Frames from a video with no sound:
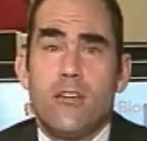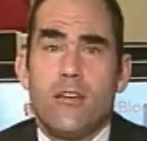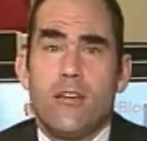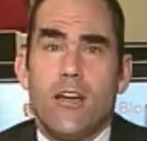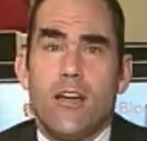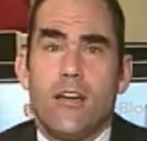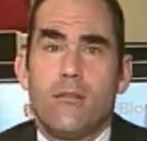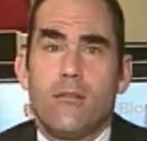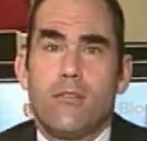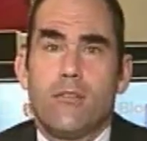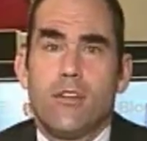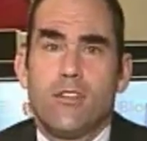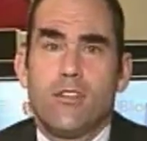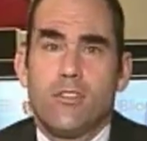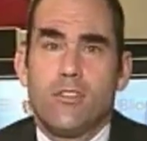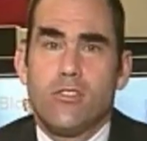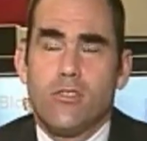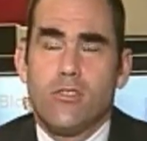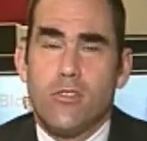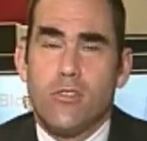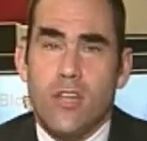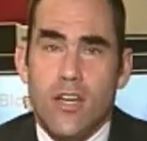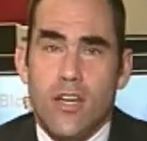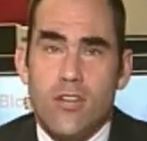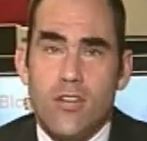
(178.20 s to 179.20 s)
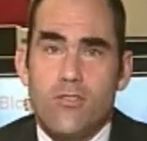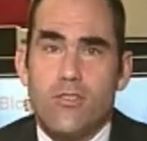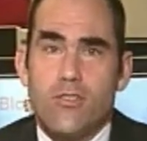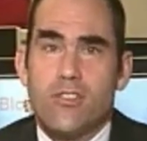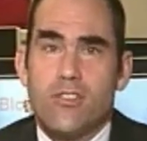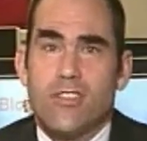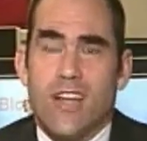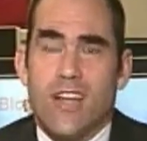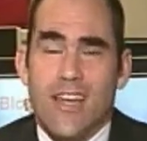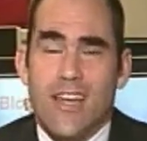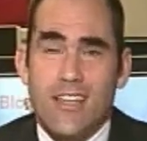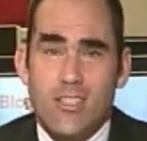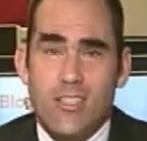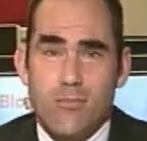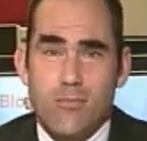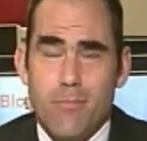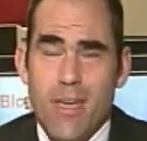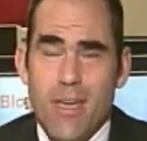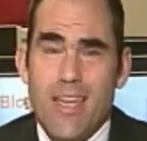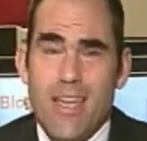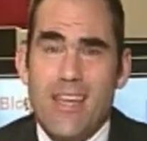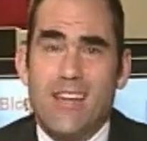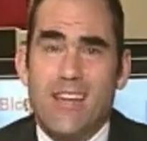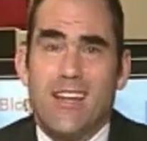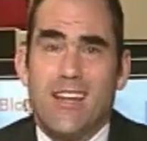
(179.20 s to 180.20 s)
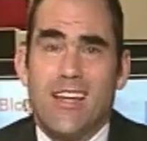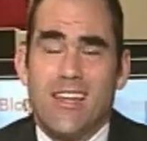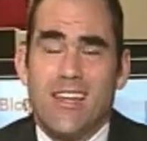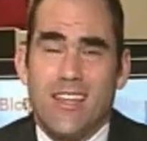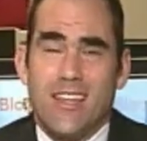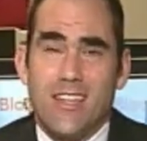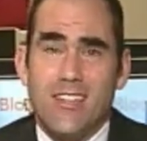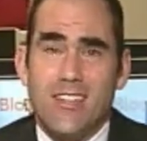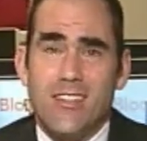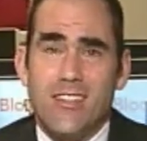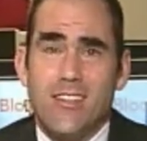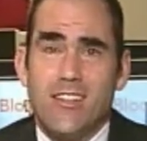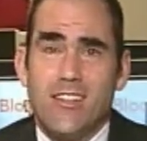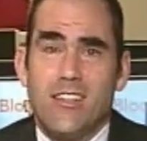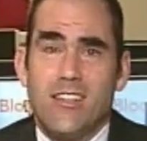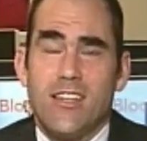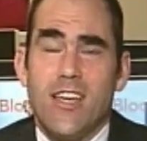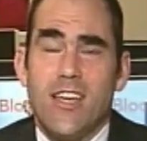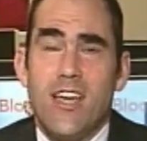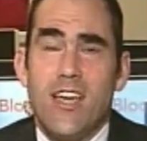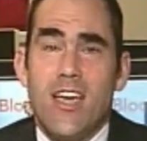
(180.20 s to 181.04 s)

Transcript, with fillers: um, to countries like Spain, like Italy.